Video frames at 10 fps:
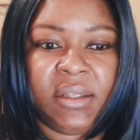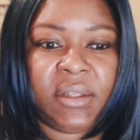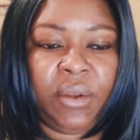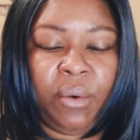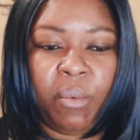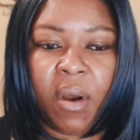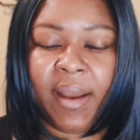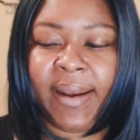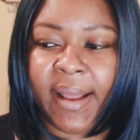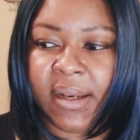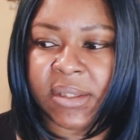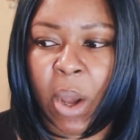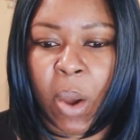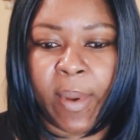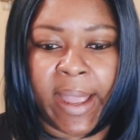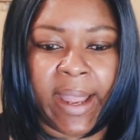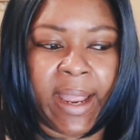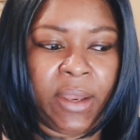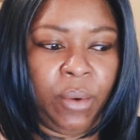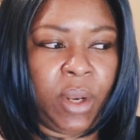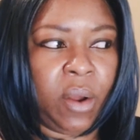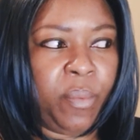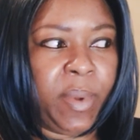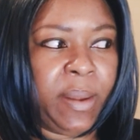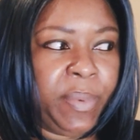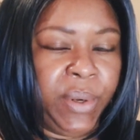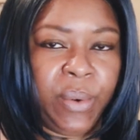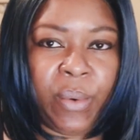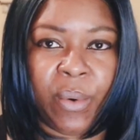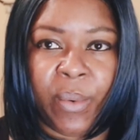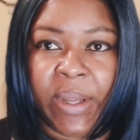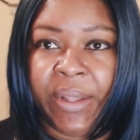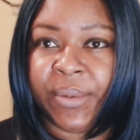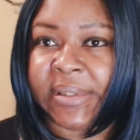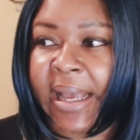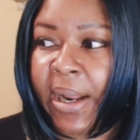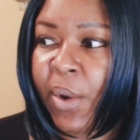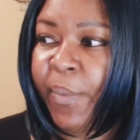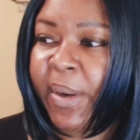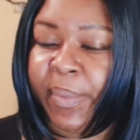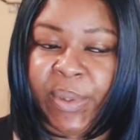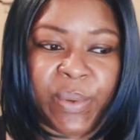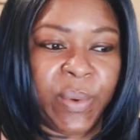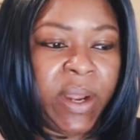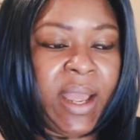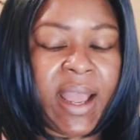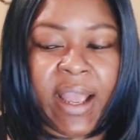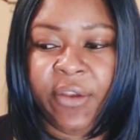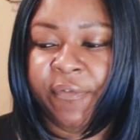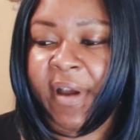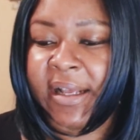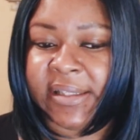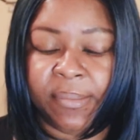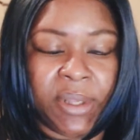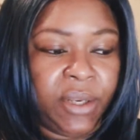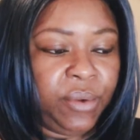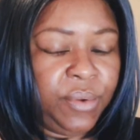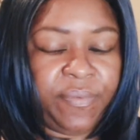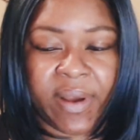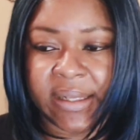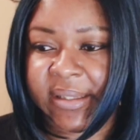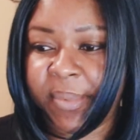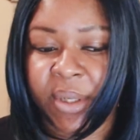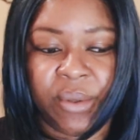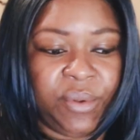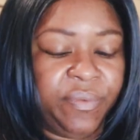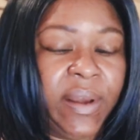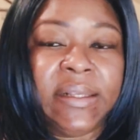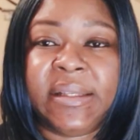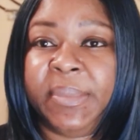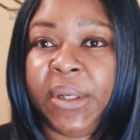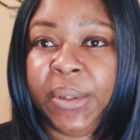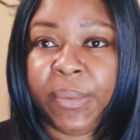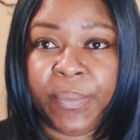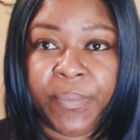So you're walking down this hallway and you can open up a door on either side, open up a door, and you find something new, you find something new, you find something new.